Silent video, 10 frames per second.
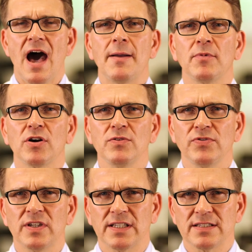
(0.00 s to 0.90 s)
I'm
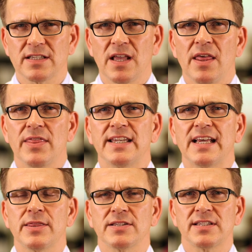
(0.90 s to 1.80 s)
confident that
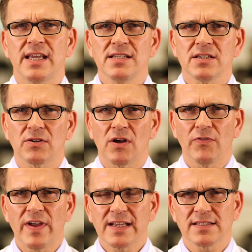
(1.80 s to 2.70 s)
at the Center
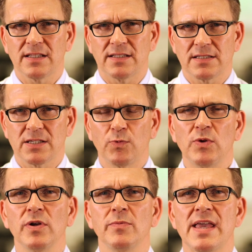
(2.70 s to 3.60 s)
of Excellence
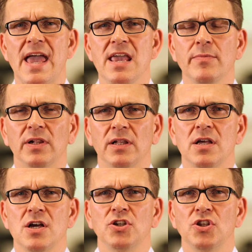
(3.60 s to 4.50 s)
we will be able
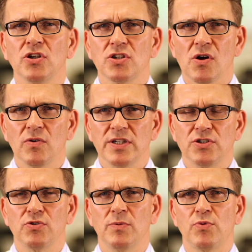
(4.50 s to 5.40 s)
not only
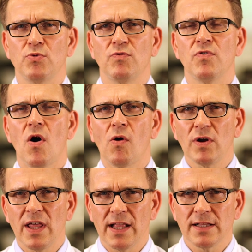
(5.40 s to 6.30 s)
to improve
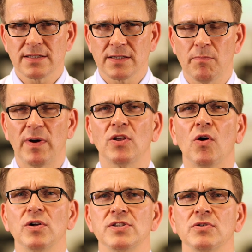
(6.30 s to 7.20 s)
oral health but
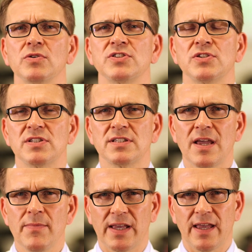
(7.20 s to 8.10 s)
also
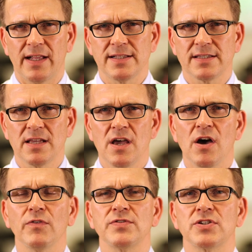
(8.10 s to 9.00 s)
systemic health
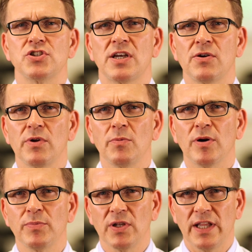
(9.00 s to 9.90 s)
of the general
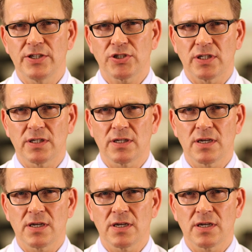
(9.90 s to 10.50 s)
population.